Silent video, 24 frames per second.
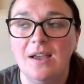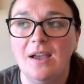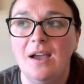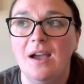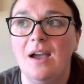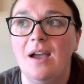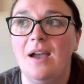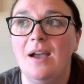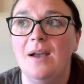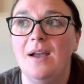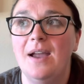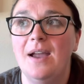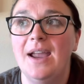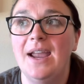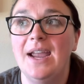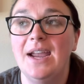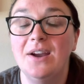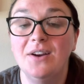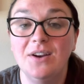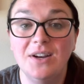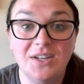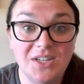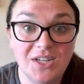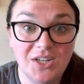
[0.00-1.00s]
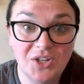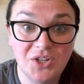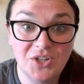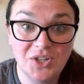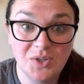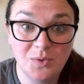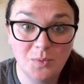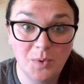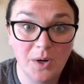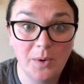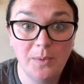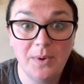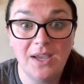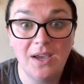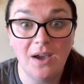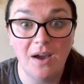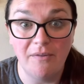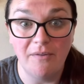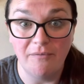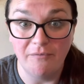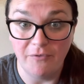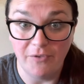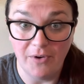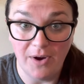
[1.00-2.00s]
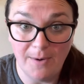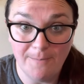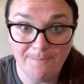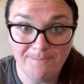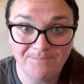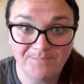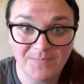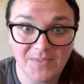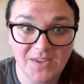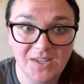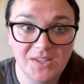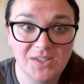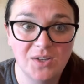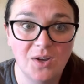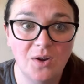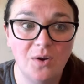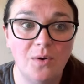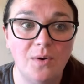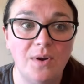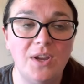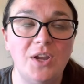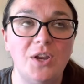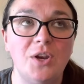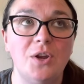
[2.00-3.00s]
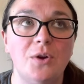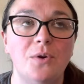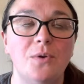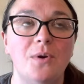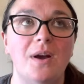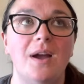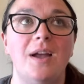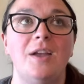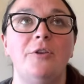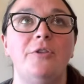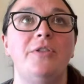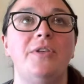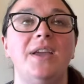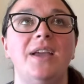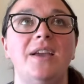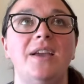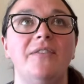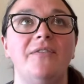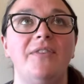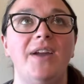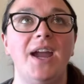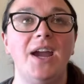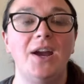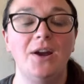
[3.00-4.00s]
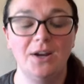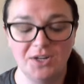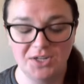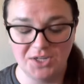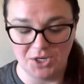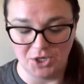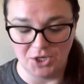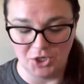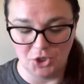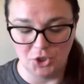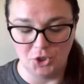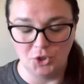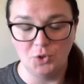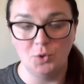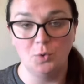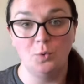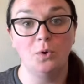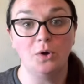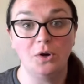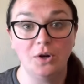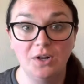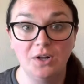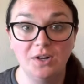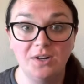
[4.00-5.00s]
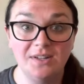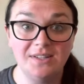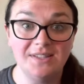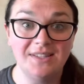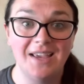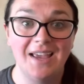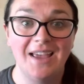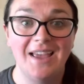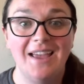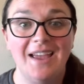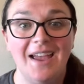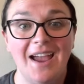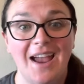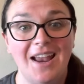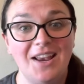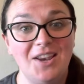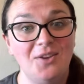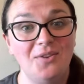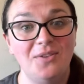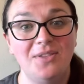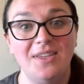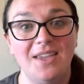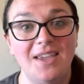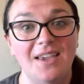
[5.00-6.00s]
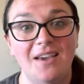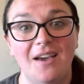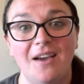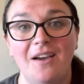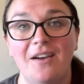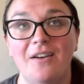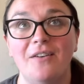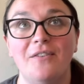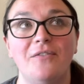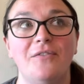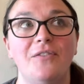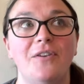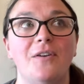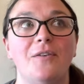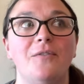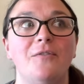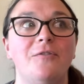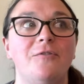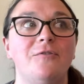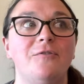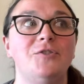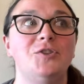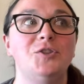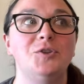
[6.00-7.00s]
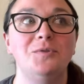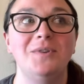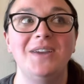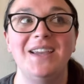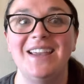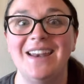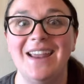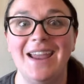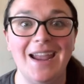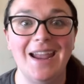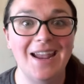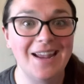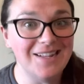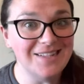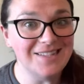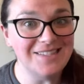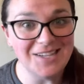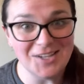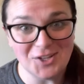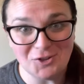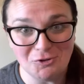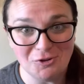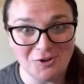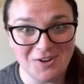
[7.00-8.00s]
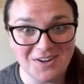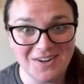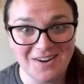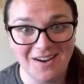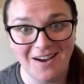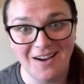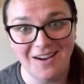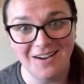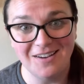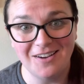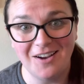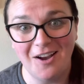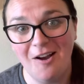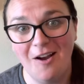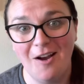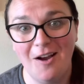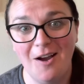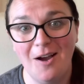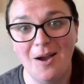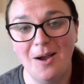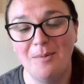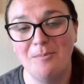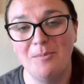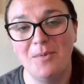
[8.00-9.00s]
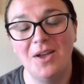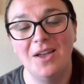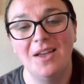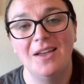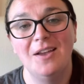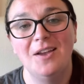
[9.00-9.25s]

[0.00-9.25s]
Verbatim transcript: Uh, heritage is where we come from. So, you know, you think of heritage tours and you think of doing an ancestry.com